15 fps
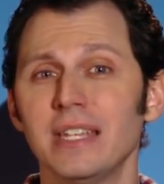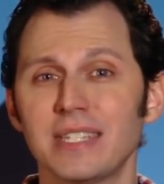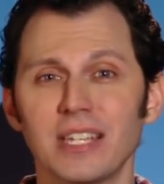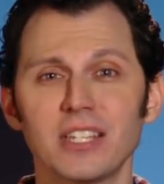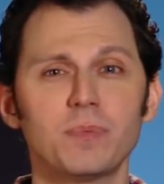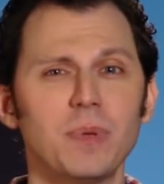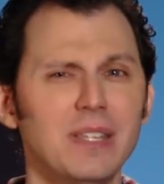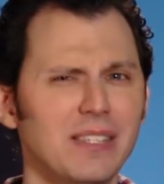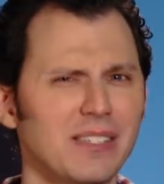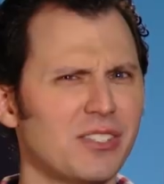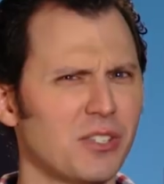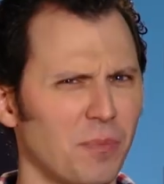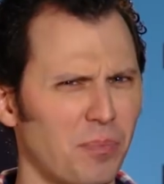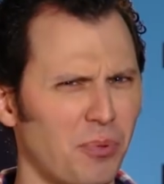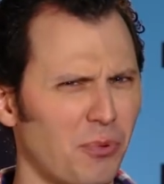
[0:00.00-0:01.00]
TaleSpin is
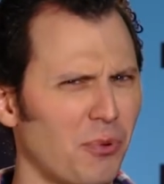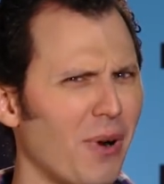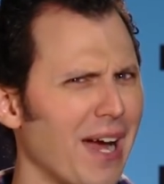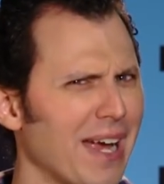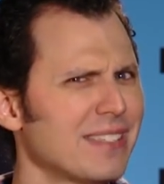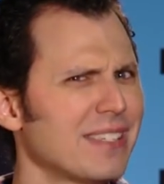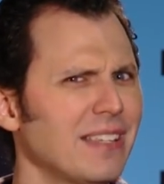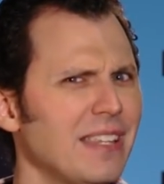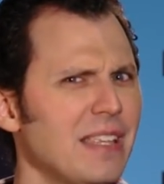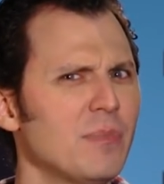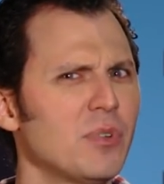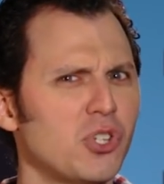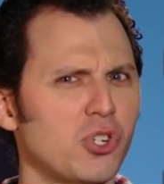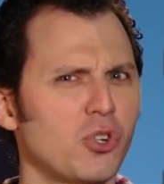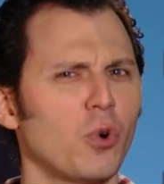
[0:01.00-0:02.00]
surprisingly
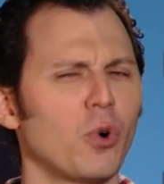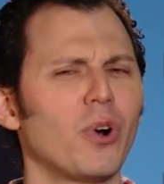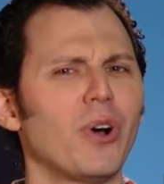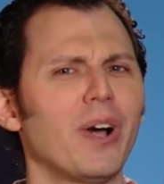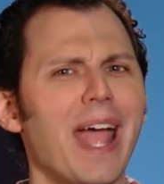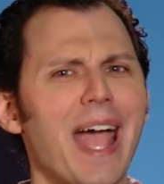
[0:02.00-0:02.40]
mature,